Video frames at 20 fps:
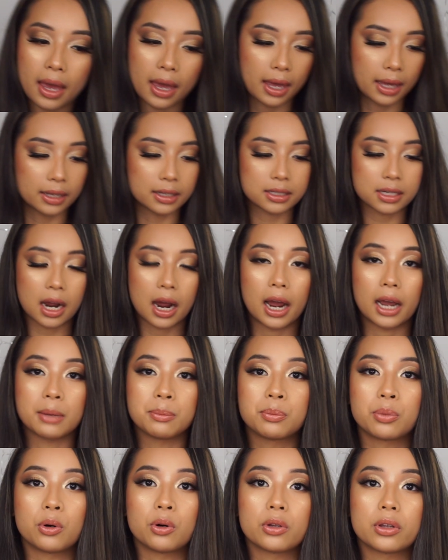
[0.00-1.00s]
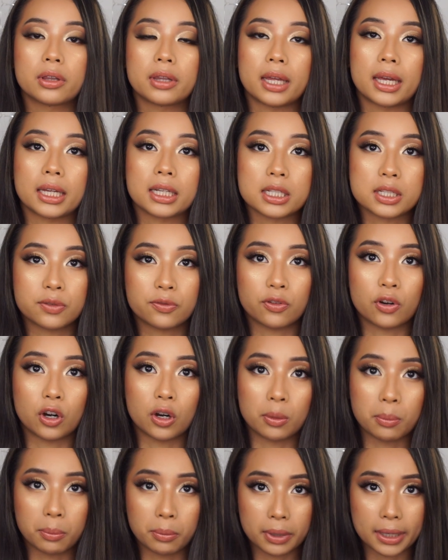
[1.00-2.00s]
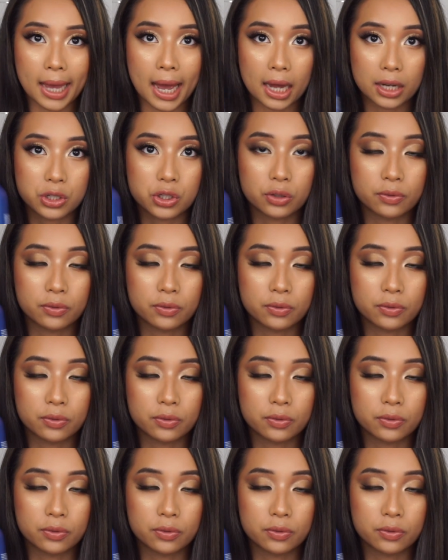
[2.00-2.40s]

and I bought these from Catch